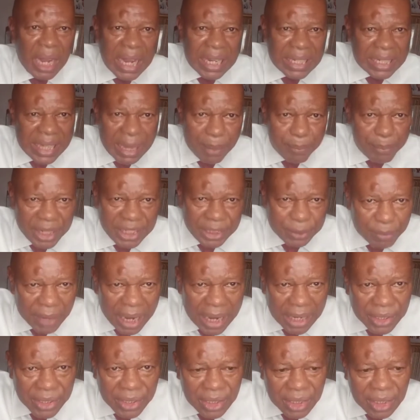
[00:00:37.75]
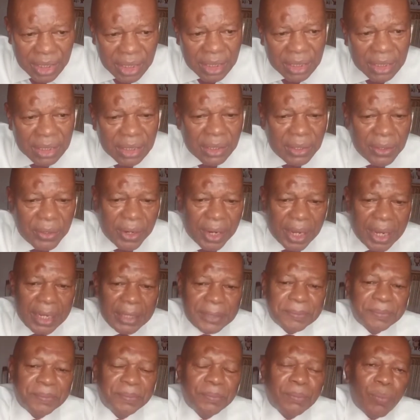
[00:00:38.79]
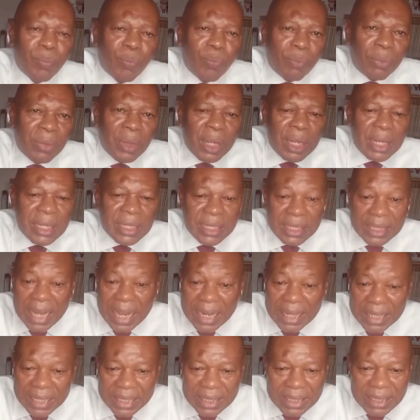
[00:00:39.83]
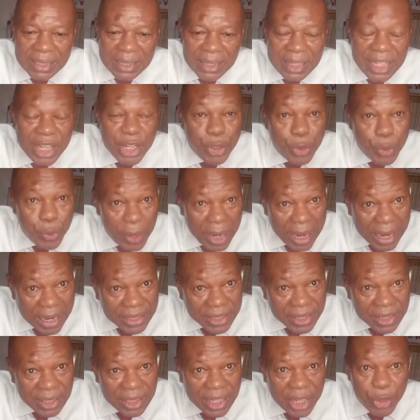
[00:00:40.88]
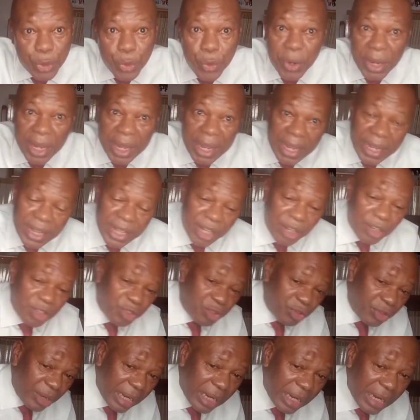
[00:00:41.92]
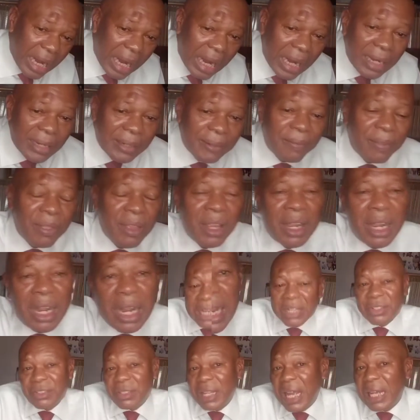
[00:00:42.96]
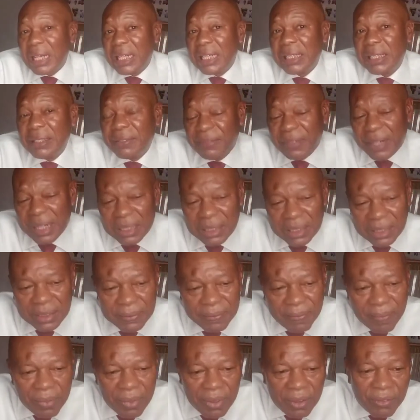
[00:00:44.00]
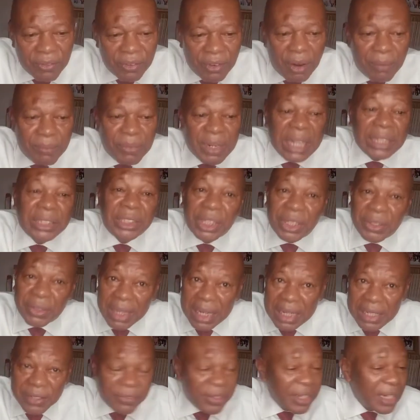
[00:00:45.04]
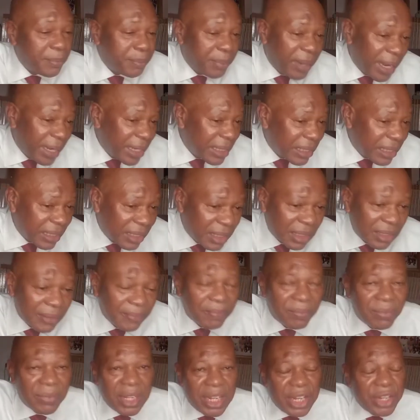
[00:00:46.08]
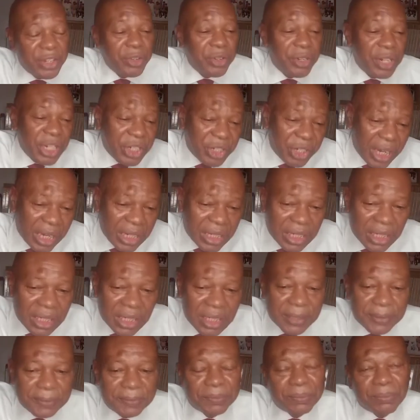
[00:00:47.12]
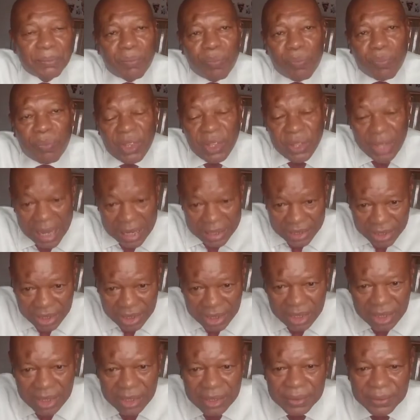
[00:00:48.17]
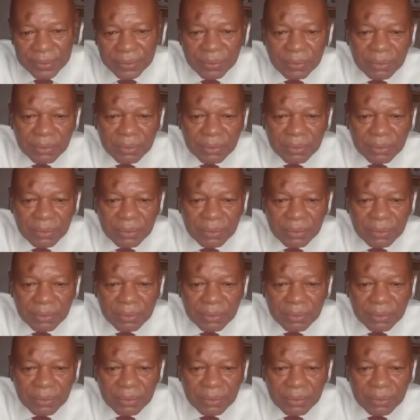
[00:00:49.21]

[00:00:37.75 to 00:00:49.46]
as their benchmarks, okay? Sadly, the US, the UK, the Australia are totally different from Nigeria's, Philippines, Indonesia's. Yes,